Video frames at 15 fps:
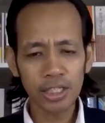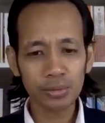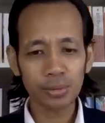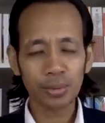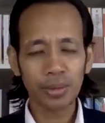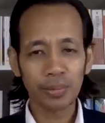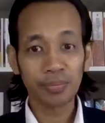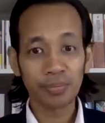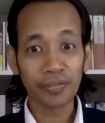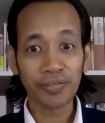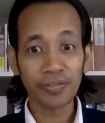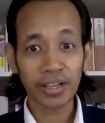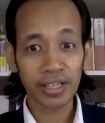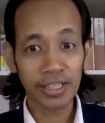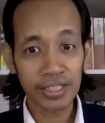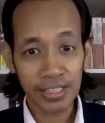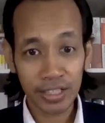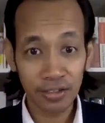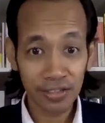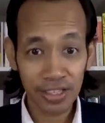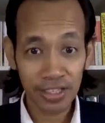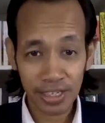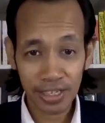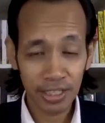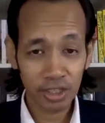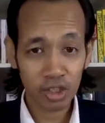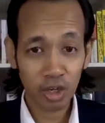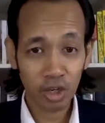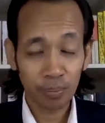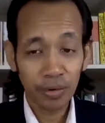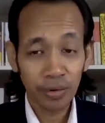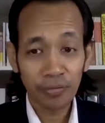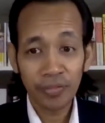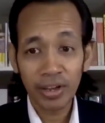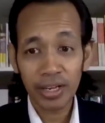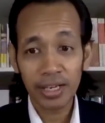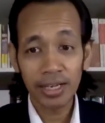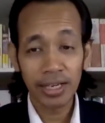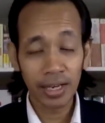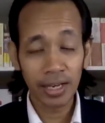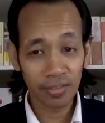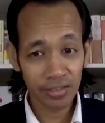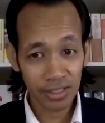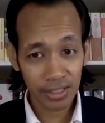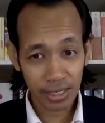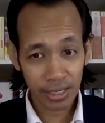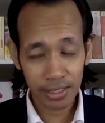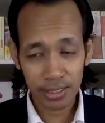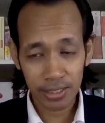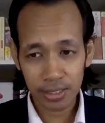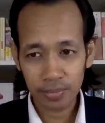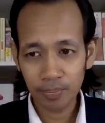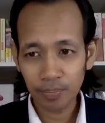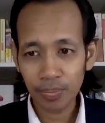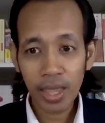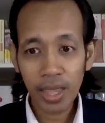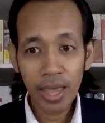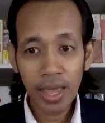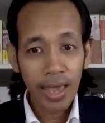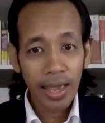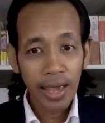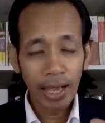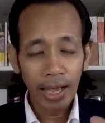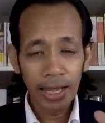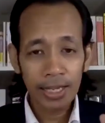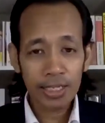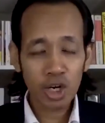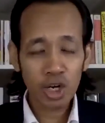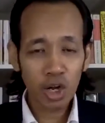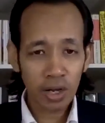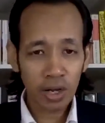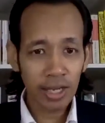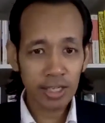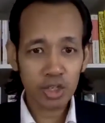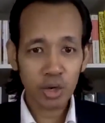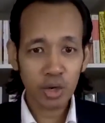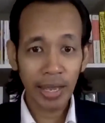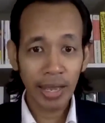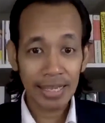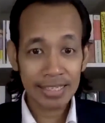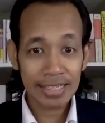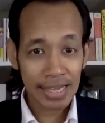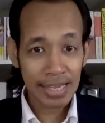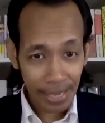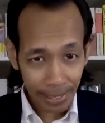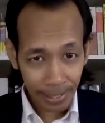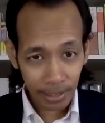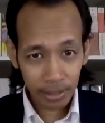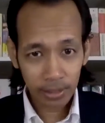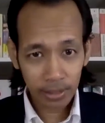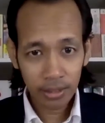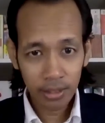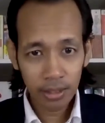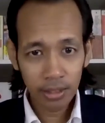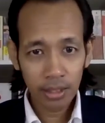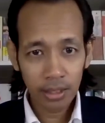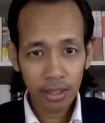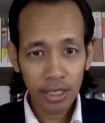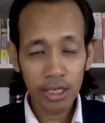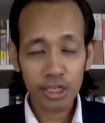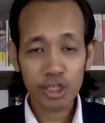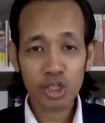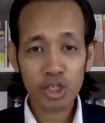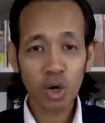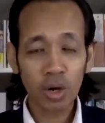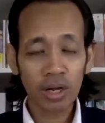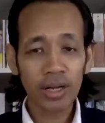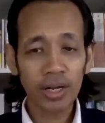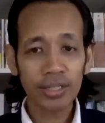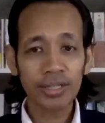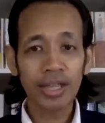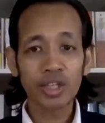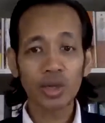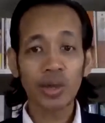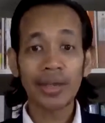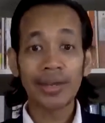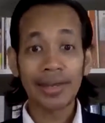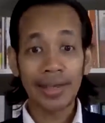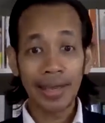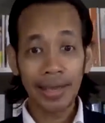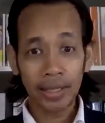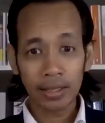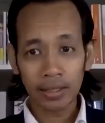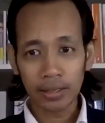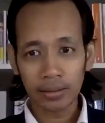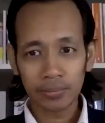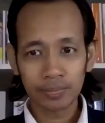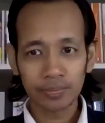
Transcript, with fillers: need to be perfectly 7 seconds or perfectly 11 seconds. As long as your exhale is longer than your inhale.